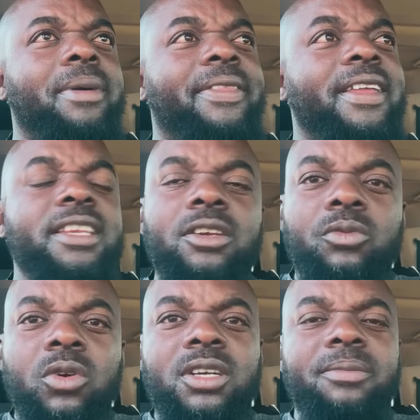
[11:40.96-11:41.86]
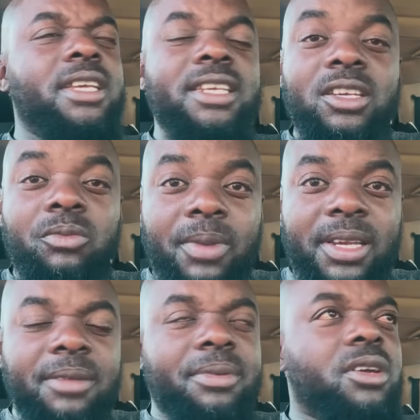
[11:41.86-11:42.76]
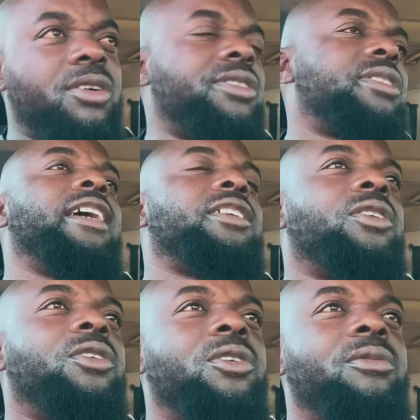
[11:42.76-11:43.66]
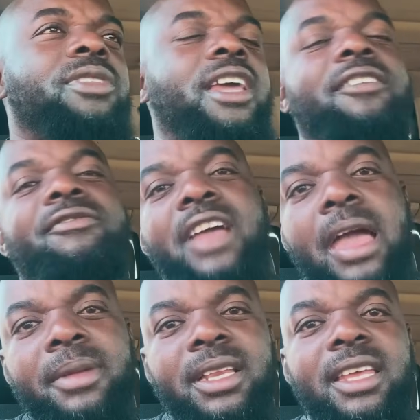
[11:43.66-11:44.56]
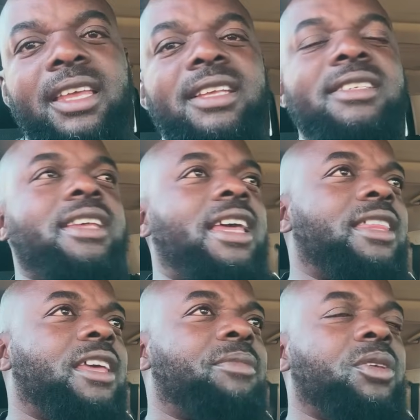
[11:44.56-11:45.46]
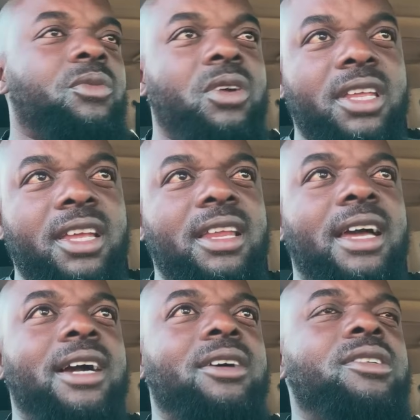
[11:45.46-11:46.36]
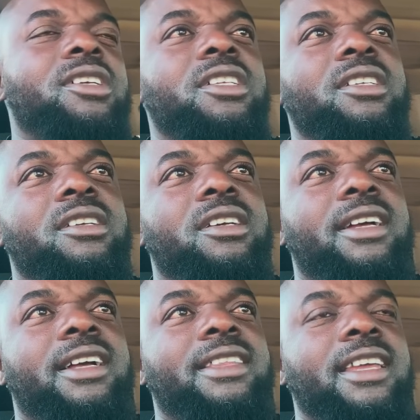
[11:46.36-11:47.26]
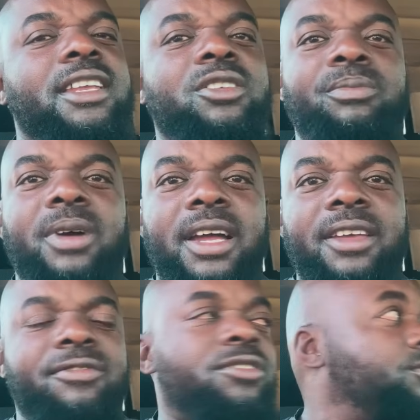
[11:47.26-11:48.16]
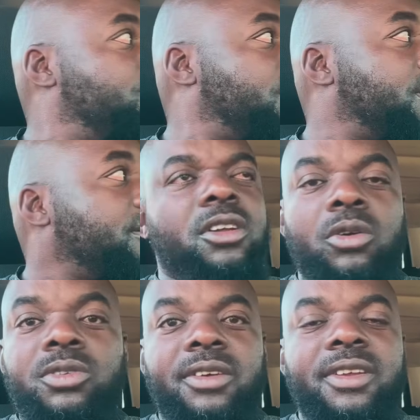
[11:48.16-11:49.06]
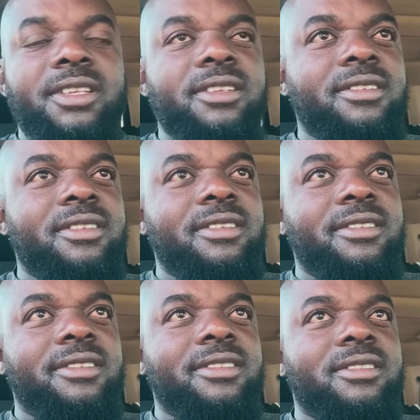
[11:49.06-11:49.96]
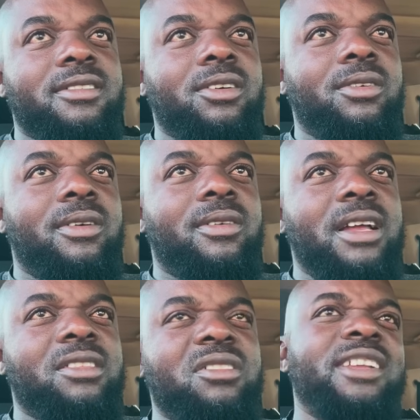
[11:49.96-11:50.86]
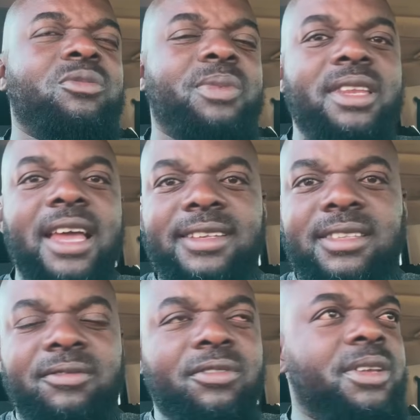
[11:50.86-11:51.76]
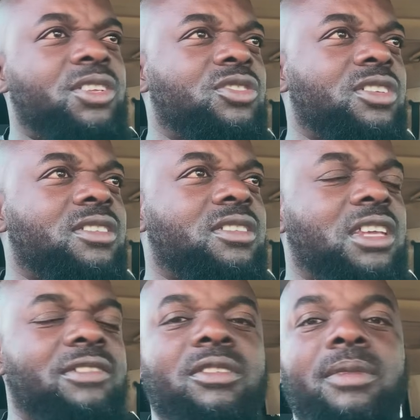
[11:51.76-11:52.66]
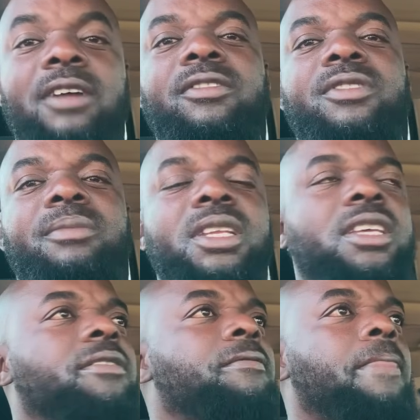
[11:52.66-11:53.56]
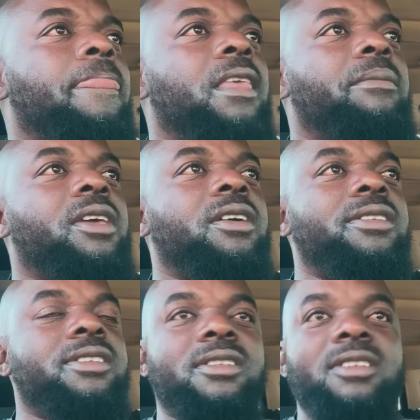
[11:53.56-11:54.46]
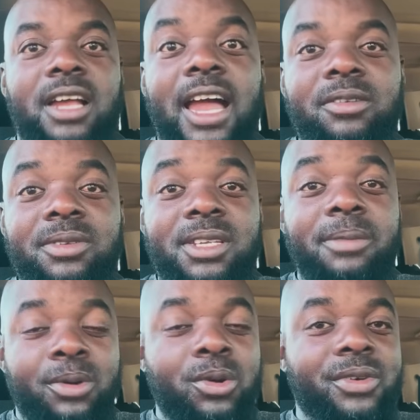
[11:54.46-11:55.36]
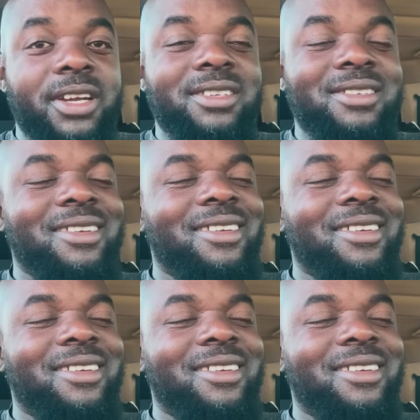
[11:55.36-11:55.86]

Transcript: they needed water, they needed money, because at home they have families and they've been working now. They need to buy a few groceries. So I thought it would be a nice thing for me to just give them half of the money, because I could see progress.